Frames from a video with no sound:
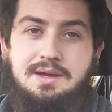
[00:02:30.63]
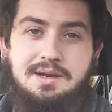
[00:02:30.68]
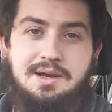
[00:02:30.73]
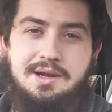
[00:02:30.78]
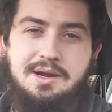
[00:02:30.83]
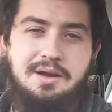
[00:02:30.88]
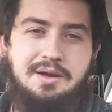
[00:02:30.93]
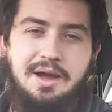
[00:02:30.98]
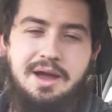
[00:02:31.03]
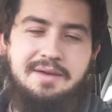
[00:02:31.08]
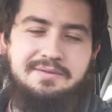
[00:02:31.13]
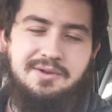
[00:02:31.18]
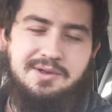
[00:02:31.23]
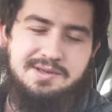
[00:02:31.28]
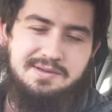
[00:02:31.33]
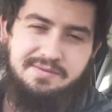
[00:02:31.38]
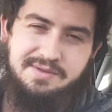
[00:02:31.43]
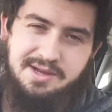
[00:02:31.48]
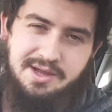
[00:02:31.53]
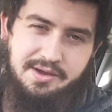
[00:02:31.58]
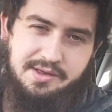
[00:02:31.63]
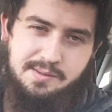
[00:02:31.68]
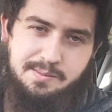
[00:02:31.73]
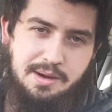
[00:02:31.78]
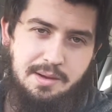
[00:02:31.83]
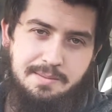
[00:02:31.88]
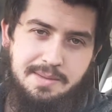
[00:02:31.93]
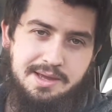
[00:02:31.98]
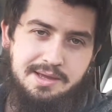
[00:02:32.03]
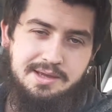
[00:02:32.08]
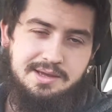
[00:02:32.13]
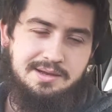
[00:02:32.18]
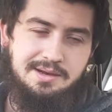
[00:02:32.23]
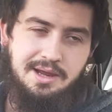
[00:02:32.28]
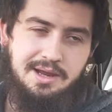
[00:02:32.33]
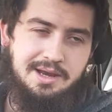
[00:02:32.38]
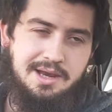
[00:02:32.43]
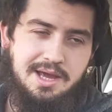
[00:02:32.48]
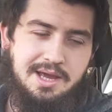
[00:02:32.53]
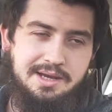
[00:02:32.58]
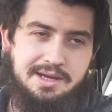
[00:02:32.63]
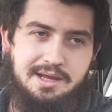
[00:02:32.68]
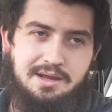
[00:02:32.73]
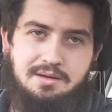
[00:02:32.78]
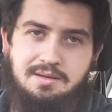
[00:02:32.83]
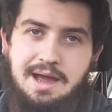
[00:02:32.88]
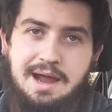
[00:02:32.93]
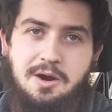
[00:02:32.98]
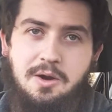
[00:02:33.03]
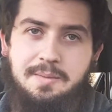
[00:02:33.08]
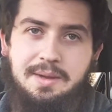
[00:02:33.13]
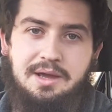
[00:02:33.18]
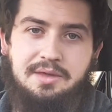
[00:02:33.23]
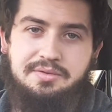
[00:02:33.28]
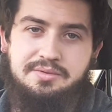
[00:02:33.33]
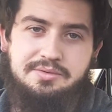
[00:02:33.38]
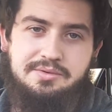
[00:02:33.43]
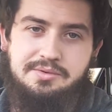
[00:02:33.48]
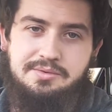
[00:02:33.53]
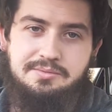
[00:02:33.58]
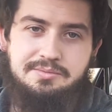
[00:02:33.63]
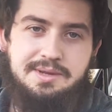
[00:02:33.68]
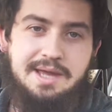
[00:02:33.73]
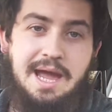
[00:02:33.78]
like I have lots of videos about learning Arabic through